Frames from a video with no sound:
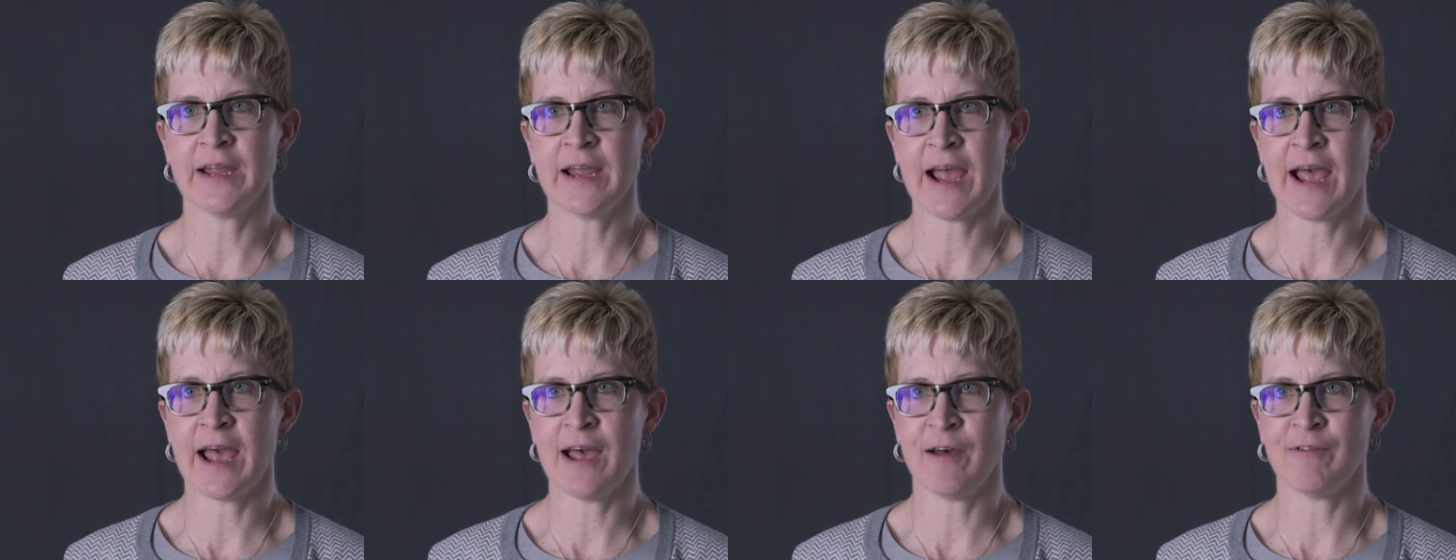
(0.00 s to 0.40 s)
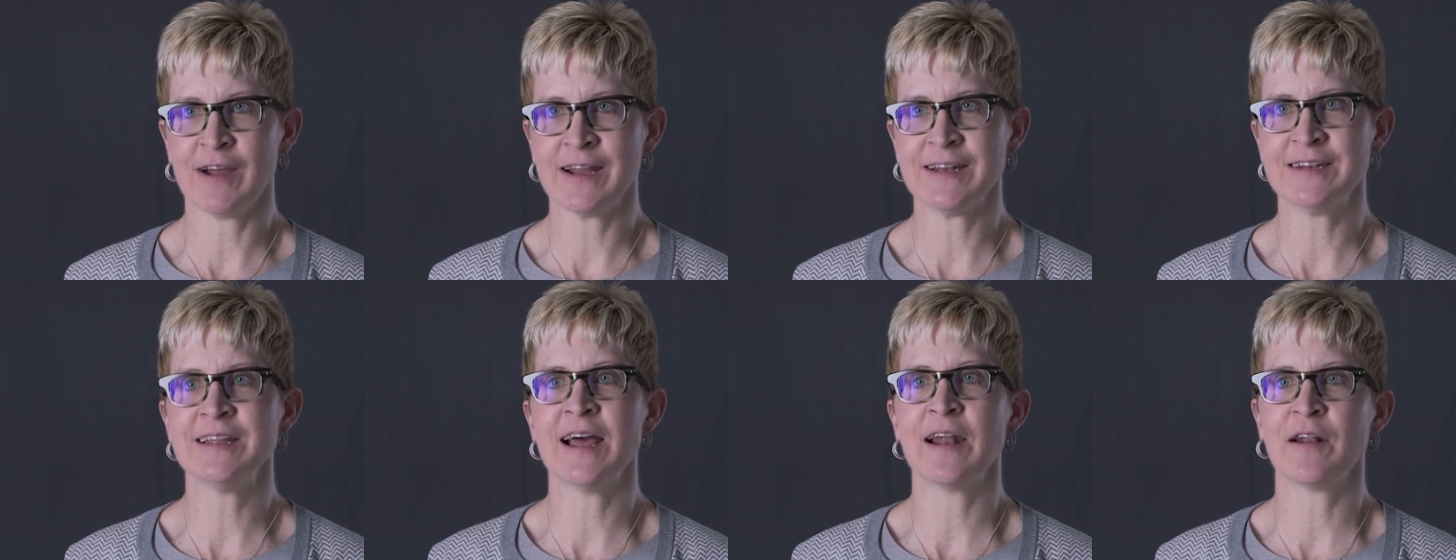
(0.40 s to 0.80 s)
have
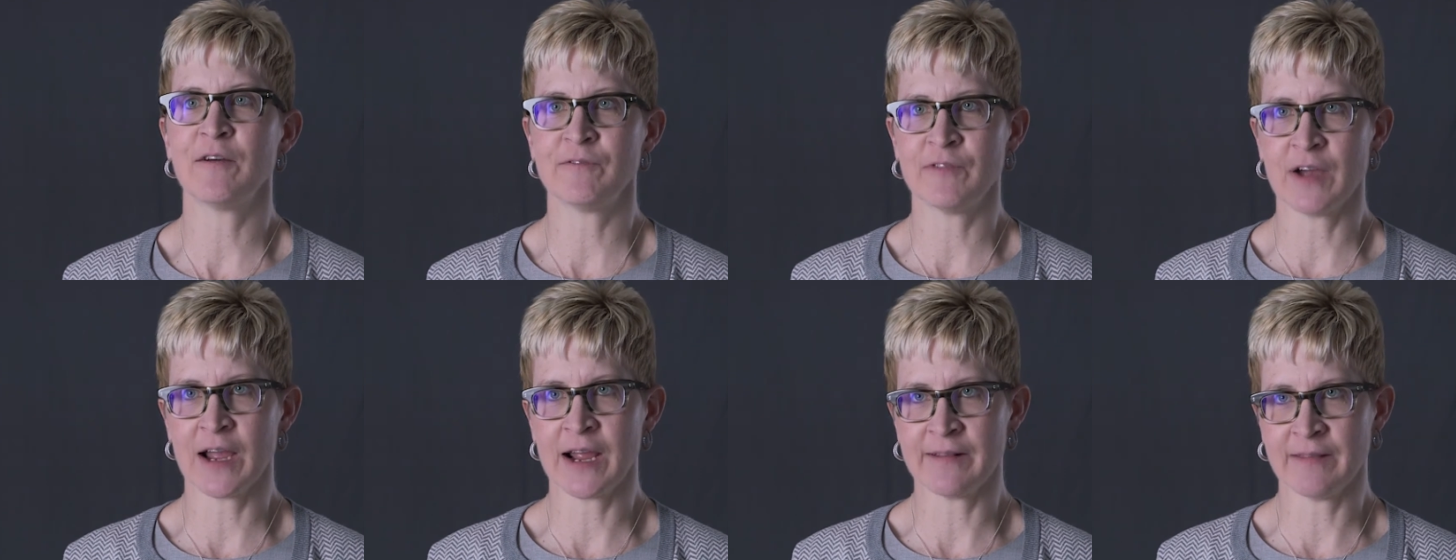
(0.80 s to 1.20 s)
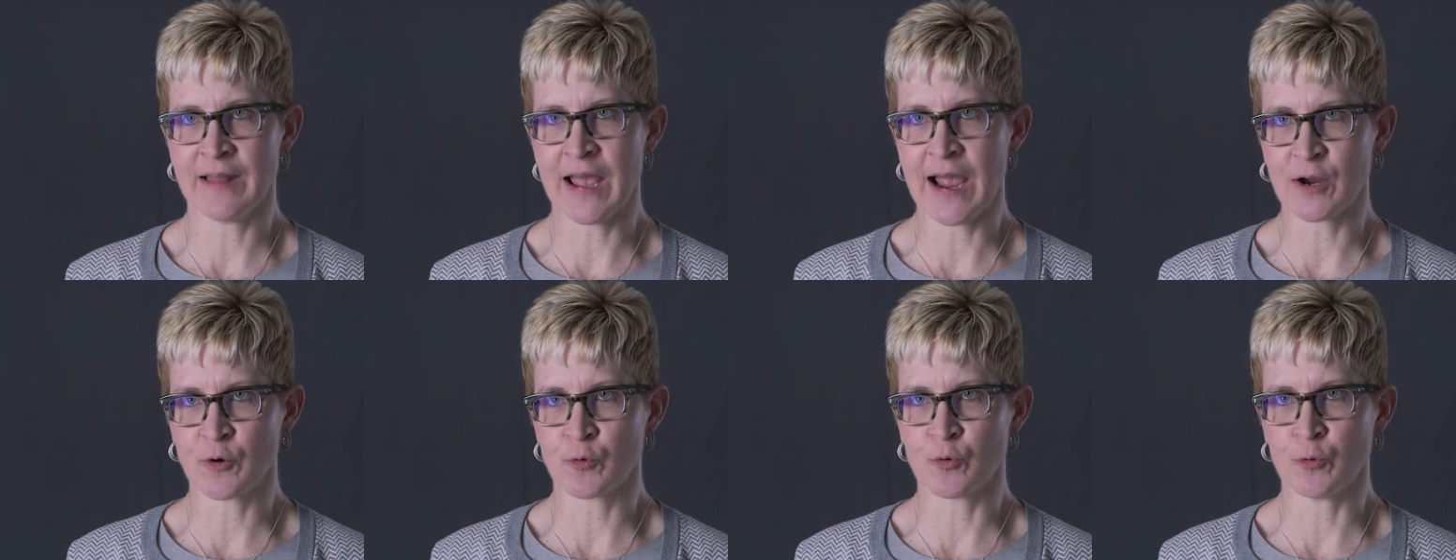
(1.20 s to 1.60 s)
identified
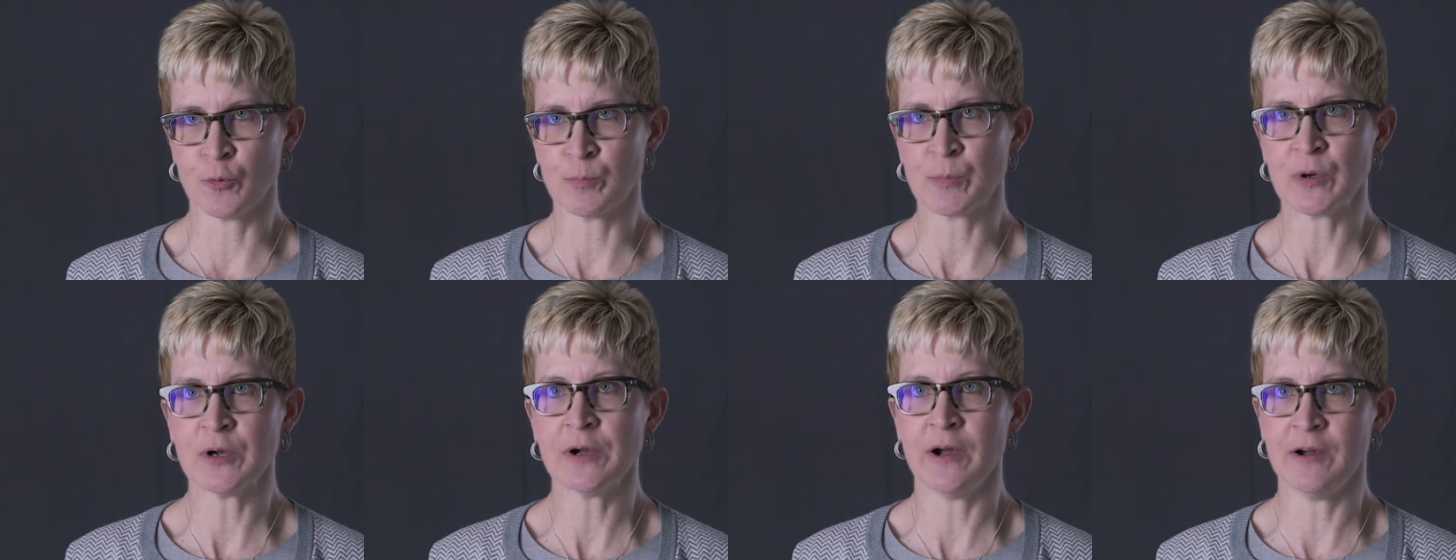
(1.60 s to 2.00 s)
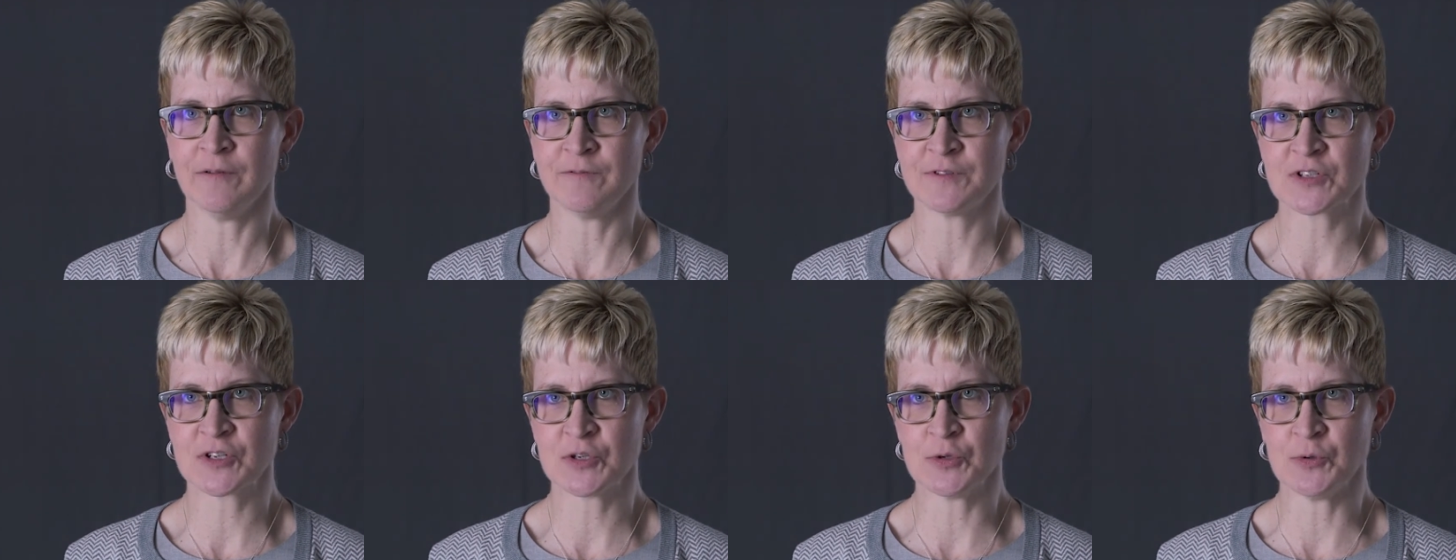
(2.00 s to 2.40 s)
that group
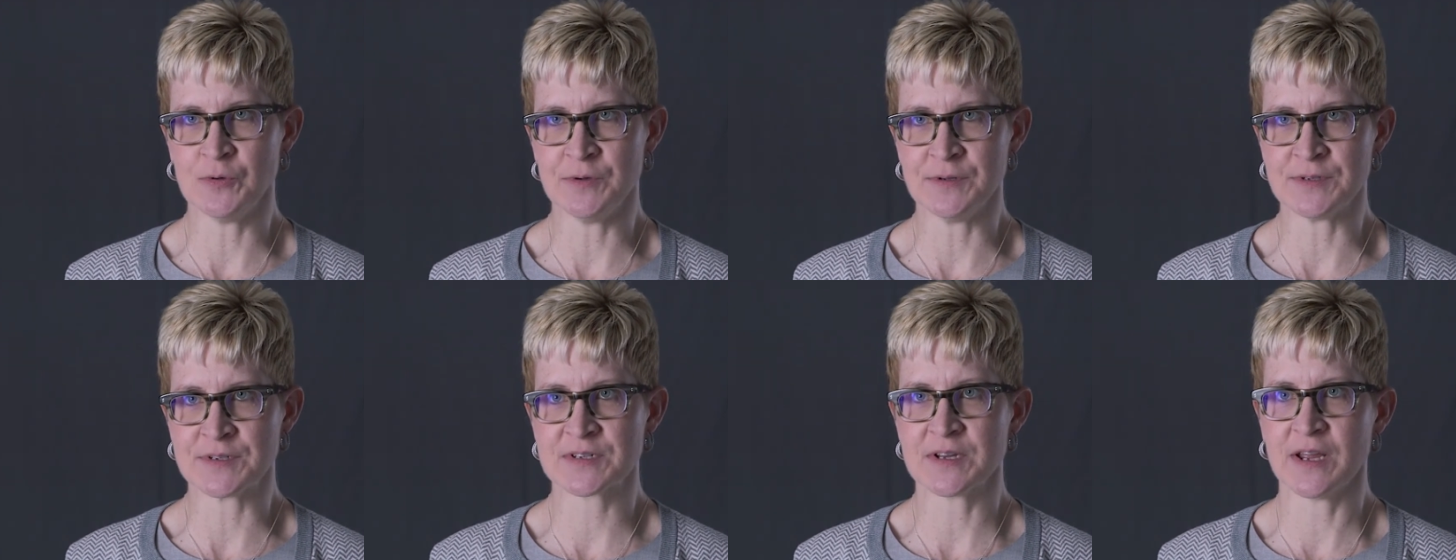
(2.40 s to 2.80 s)
of students.